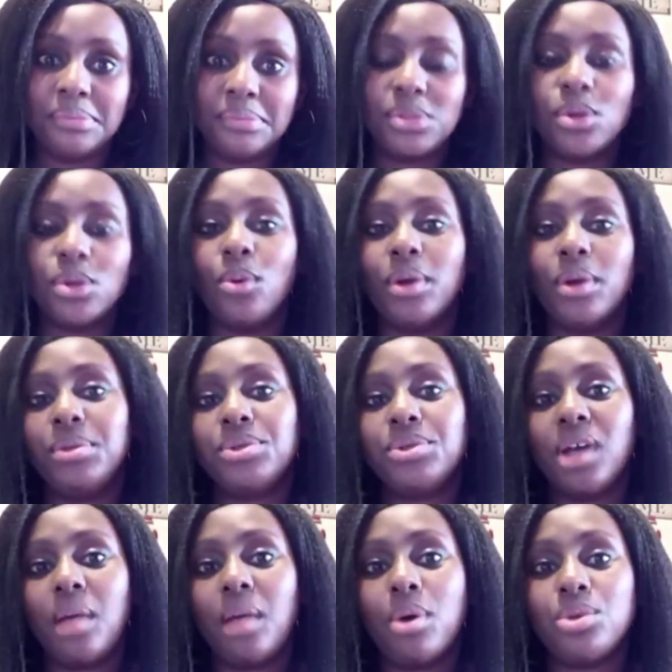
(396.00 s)
So when we
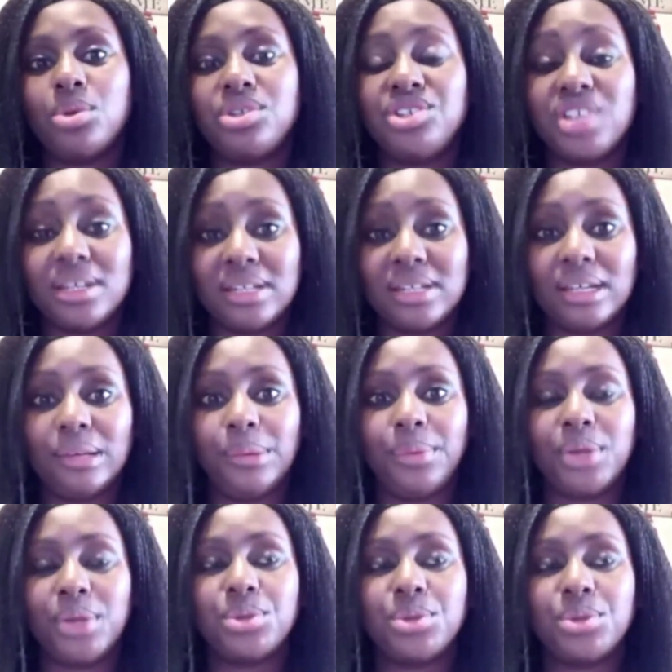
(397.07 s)
talk about gender,
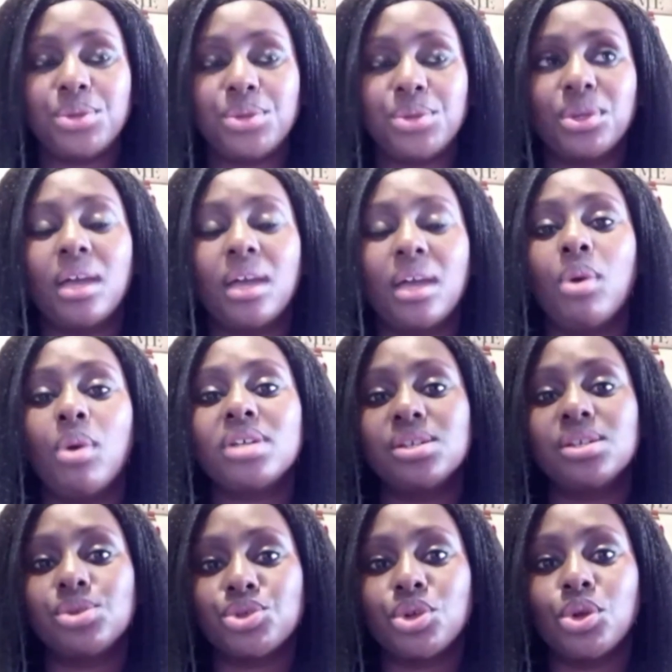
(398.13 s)
we are talking about a
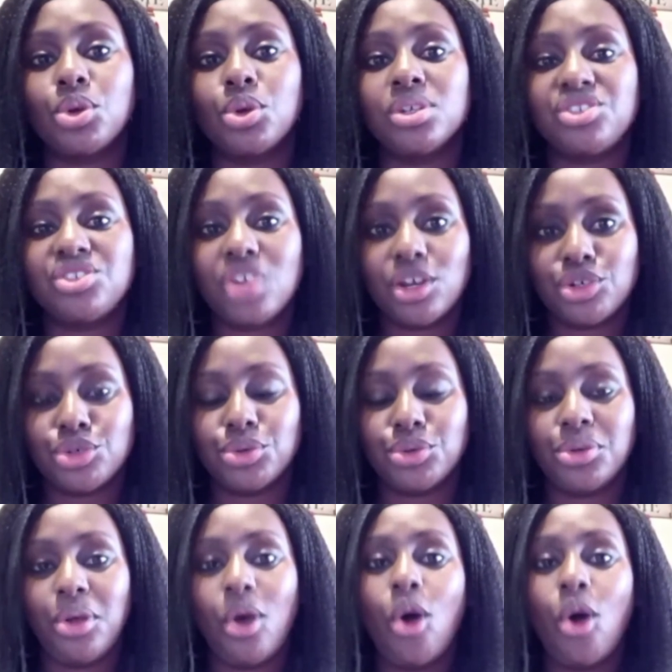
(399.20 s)
social construction